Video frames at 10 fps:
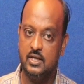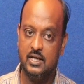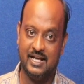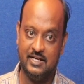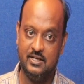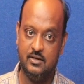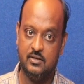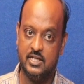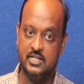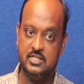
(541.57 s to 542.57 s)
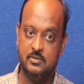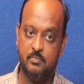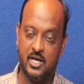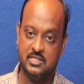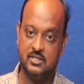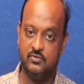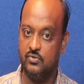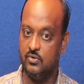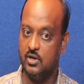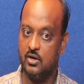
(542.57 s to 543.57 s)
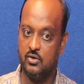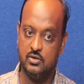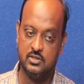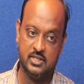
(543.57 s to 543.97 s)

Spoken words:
current that is passing across